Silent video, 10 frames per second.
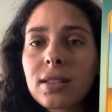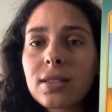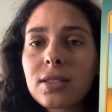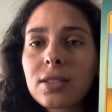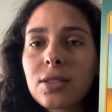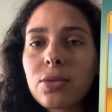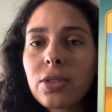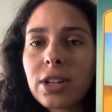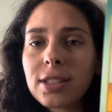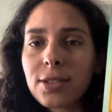So
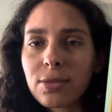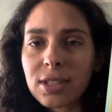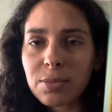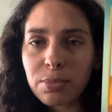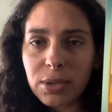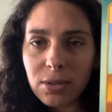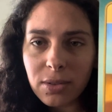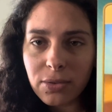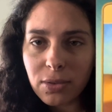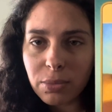look at you, this
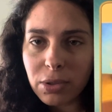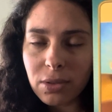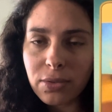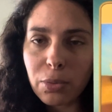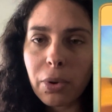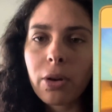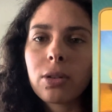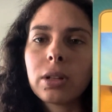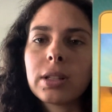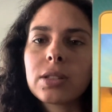beautiful, beautiful
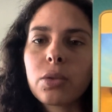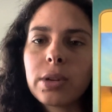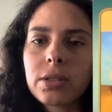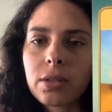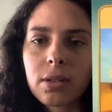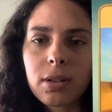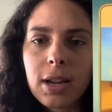pearl in this oyster.